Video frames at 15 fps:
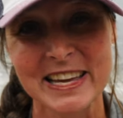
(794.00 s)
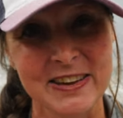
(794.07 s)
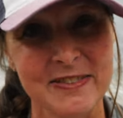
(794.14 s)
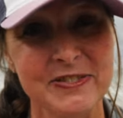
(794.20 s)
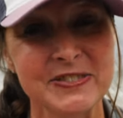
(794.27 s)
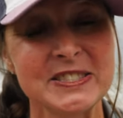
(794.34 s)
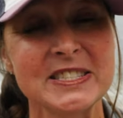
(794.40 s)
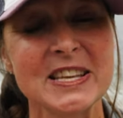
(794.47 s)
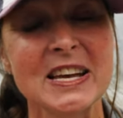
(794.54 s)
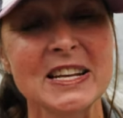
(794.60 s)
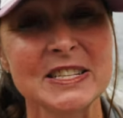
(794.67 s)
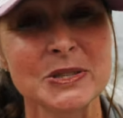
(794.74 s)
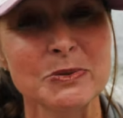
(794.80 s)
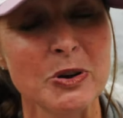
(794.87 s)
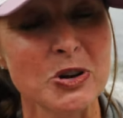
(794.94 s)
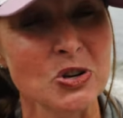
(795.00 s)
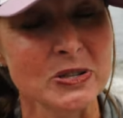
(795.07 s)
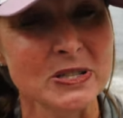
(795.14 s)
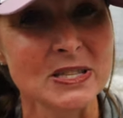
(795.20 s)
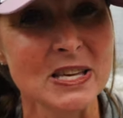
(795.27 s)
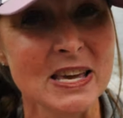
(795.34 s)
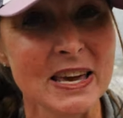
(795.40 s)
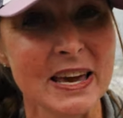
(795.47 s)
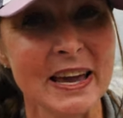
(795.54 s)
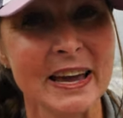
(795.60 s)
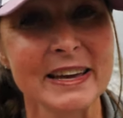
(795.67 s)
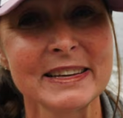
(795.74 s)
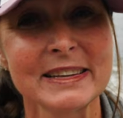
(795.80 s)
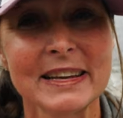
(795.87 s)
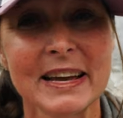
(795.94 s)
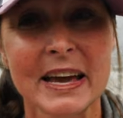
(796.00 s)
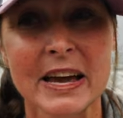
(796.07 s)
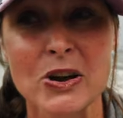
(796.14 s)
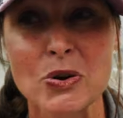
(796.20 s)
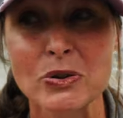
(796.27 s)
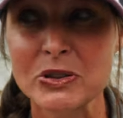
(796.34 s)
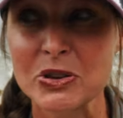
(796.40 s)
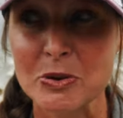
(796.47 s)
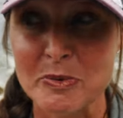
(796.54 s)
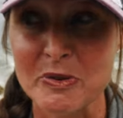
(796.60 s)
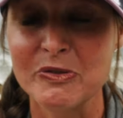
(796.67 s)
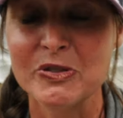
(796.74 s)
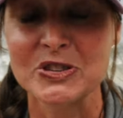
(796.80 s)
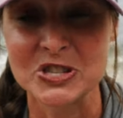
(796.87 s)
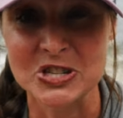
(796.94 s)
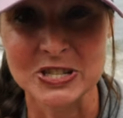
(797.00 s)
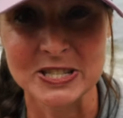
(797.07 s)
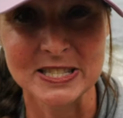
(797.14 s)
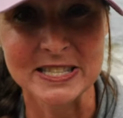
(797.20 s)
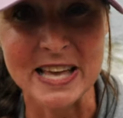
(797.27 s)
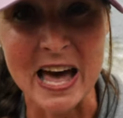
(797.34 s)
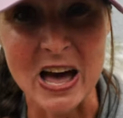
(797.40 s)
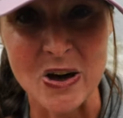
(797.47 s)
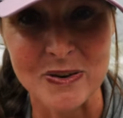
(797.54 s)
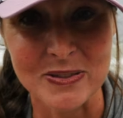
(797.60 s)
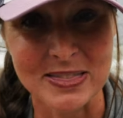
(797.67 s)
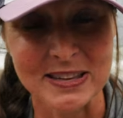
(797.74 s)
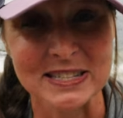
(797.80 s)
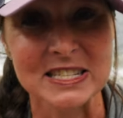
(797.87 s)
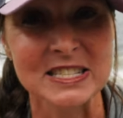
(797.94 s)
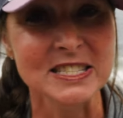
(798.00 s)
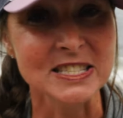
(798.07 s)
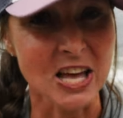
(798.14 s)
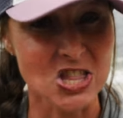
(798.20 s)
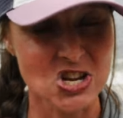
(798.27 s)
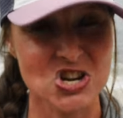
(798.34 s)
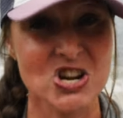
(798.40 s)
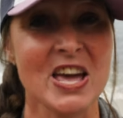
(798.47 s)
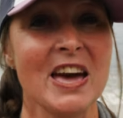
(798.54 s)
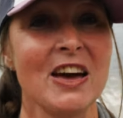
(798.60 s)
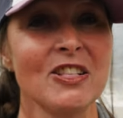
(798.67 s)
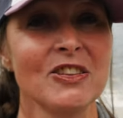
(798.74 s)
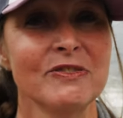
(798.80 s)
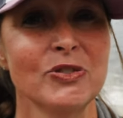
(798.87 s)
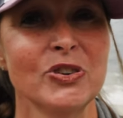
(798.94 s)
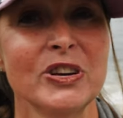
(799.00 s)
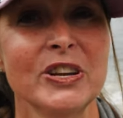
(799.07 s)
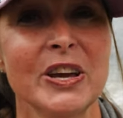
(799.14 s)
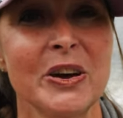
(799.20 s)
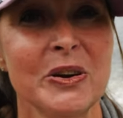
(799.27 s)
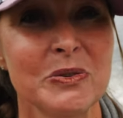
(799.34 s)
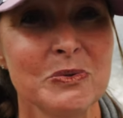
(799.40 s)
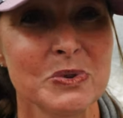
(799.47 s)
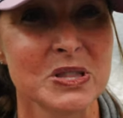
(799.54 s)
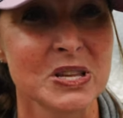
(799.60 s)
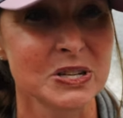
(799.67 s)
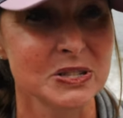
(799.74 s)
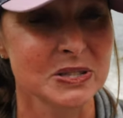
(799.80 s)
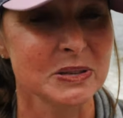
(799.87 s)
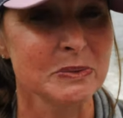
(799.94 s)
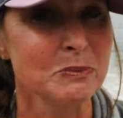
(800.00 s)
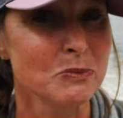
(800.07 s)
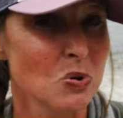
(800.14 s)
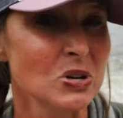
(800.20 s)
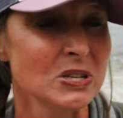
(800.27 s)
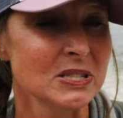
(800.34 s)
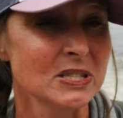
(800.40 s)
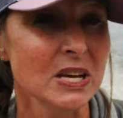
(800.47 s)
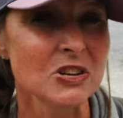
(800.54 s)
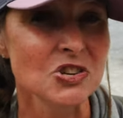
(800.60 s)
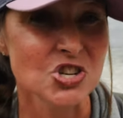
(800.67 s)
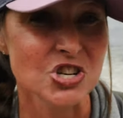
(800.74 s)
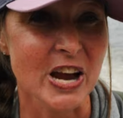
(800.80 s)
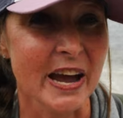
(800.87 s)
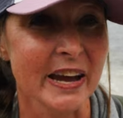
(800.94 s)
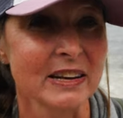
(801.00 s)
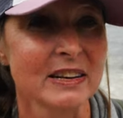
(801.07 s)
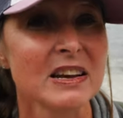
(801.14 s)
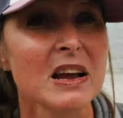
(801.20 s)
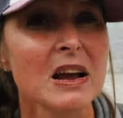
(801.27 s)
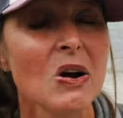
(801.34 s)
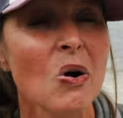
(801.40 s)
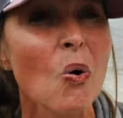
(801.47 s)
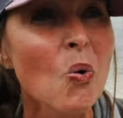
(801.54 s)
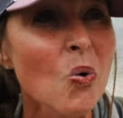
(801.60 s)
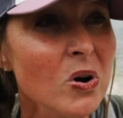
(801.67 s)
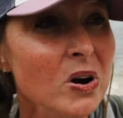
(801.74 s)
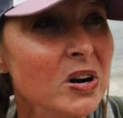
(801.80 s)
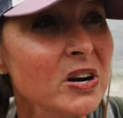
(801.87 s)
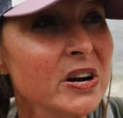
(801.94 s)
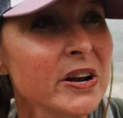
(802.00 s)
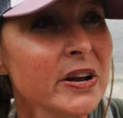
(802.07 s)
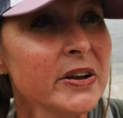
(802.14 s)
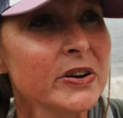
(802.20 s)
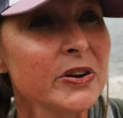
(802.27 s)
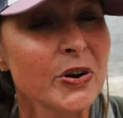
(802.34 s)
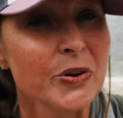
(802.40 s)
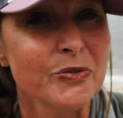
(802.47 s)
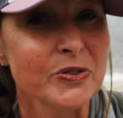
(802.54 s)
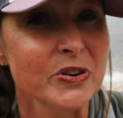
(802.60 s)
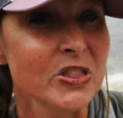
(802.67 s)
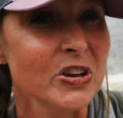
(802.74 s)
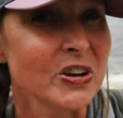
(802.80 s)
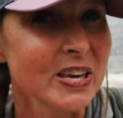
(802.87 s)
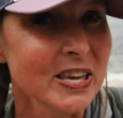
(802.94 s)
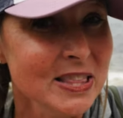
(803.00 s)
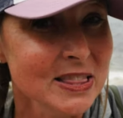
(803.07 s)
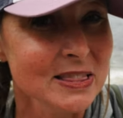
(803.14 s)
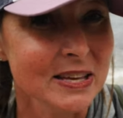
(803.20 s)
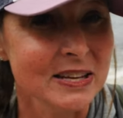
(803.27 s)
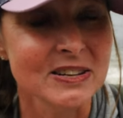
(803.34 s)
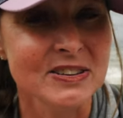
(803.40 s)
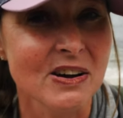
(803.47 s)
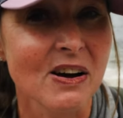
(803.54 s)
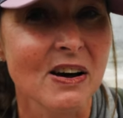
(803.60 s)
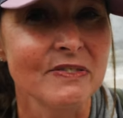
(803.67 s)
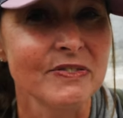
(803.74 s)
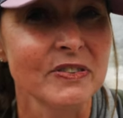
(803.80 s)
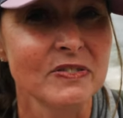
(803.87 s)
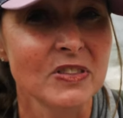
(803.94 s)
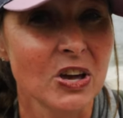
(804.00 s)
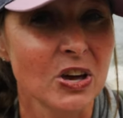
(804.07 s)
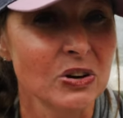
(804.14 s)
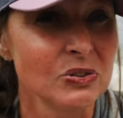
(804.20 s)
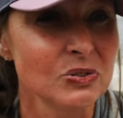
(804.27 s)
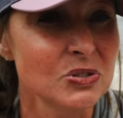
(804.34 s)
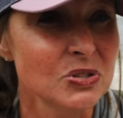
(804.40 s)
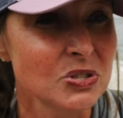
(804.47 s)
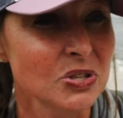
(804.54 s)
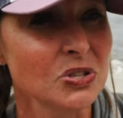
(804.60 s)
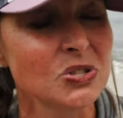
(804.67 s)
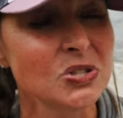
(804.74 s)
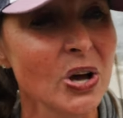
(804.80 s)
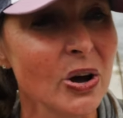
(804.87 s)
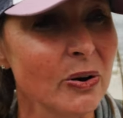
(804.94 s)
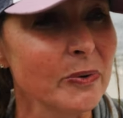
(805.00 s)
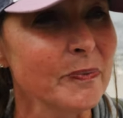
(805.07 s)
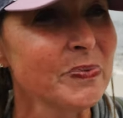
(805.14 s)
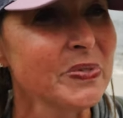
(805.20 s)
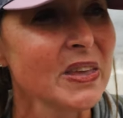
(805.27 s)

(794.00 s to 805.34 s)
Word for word: if sun is what you're seeking, go a little bit further south in southern California where there's more sunshine, or go further inland off of the coast. So